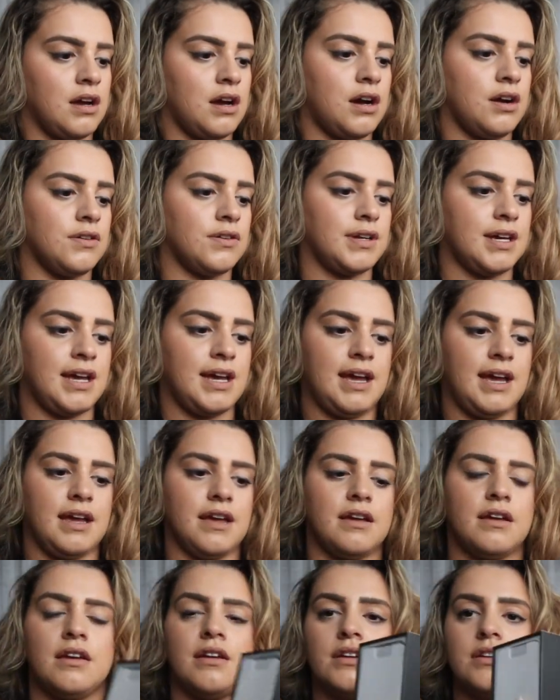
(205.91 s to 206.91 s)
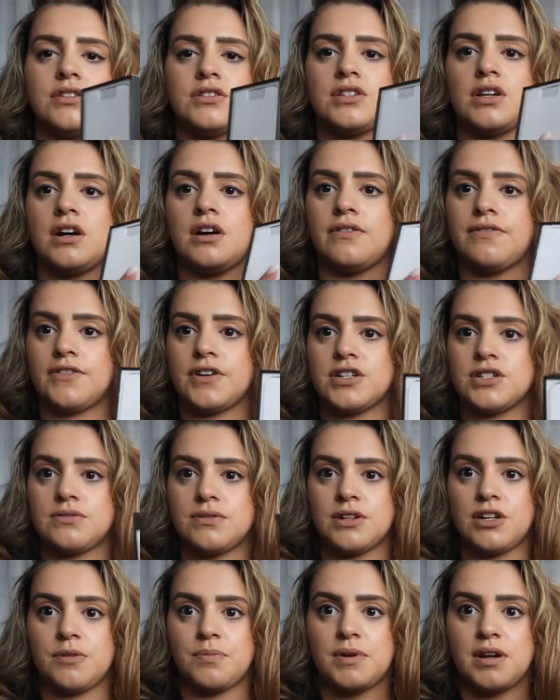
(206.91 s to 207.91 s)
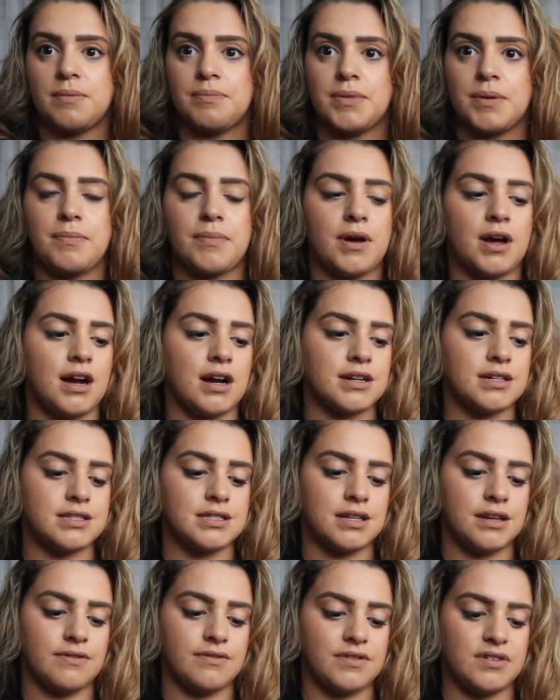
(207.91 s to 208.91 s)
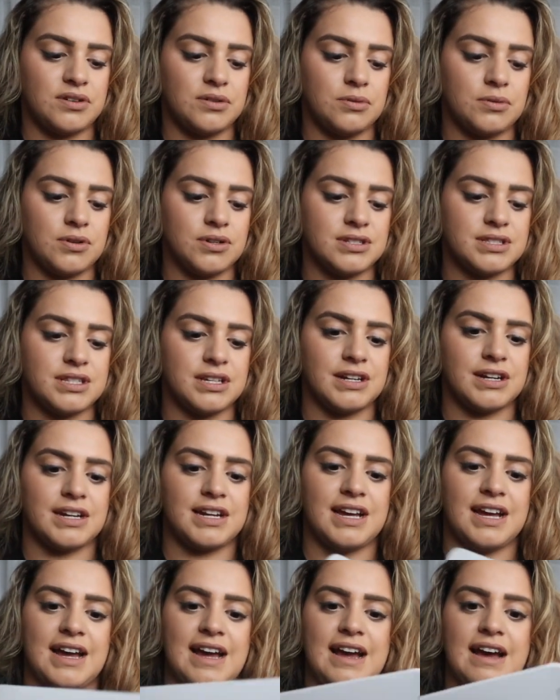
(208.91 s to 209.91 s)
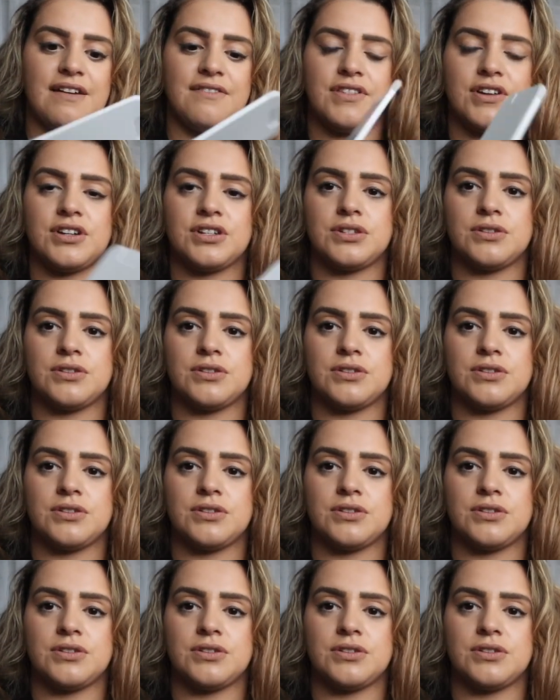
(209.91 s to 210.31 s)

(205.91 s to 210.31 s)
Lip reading: Okay, so first when you open up the box, of course they're going to have their